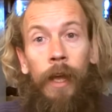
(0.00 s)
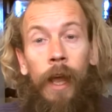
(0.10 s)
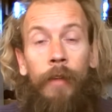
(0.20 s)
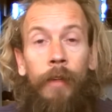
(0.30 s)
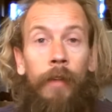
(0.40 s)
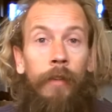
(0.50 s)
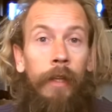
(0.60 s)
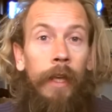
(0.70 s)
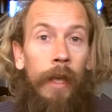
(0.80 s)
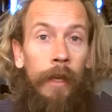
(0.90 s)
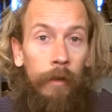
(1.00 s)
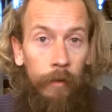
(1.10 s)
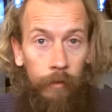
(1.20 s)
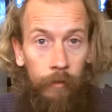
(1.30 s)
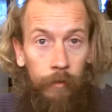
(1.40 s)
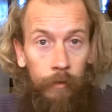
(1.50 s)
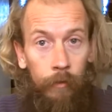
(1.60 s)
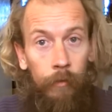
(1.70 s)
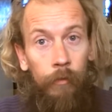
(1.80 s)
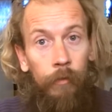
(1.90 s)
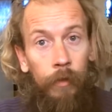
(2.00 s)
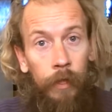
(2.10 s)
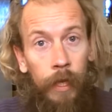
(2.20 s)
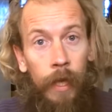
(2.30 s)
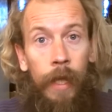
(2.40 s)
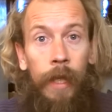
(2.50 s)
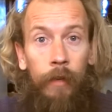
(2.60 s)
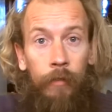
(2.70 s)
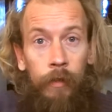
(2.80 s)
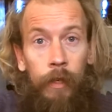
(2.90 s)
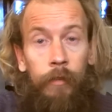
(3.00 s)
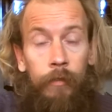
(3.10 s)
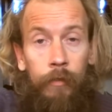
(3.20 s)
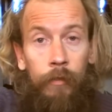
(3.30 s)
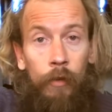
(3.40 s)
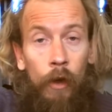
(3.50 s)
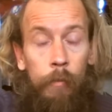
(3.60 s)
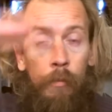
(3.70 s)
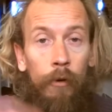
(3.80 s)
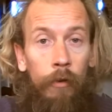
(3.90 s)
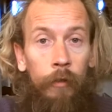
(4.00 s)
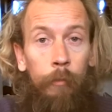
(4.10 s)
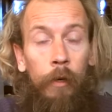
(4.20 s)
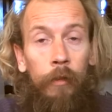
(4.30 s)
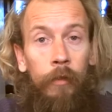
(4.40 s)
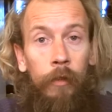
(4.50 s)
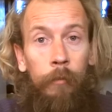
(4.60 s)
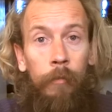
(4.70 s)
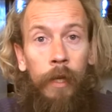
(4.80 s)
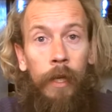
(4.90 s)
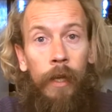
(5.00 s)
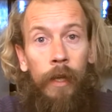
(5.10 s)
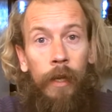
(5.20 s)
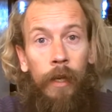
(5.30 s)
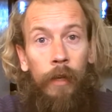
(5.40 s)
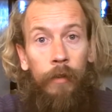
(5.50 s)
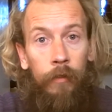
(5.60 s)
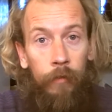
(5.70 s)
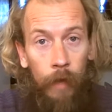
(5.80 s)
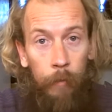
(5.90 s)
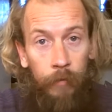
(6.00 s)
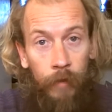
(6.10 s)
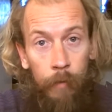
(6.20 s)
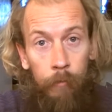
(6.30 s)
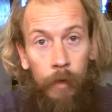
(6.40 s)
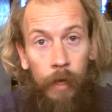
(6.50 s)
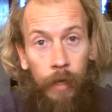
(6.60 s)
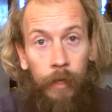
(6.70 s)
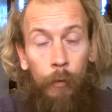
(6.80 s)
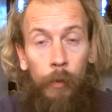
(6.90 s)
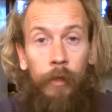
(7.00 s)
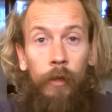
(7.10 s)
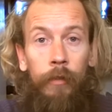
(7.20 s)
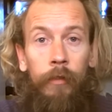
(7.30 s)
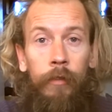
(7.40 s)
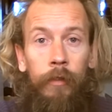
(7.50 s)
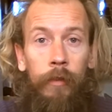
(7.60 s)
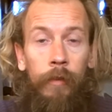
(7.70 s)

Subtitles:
And then the year hits its top or its bottom at the September equinox.